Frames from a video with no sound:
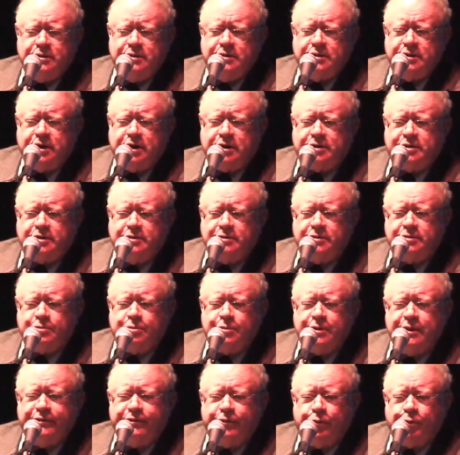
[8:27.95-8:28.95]
Section
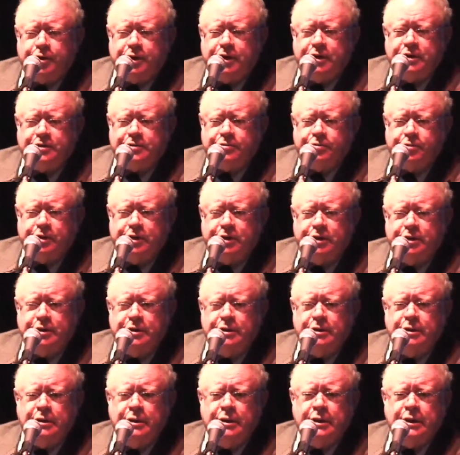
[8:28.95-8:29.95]

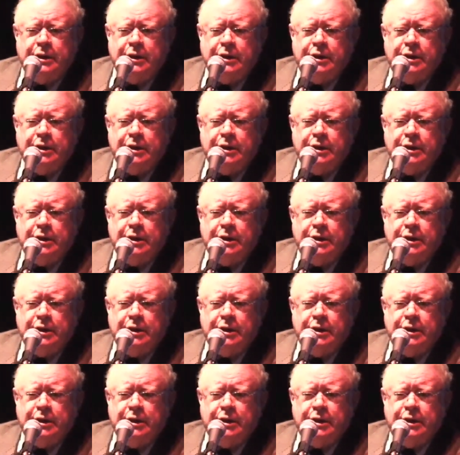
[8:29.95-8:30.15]
343.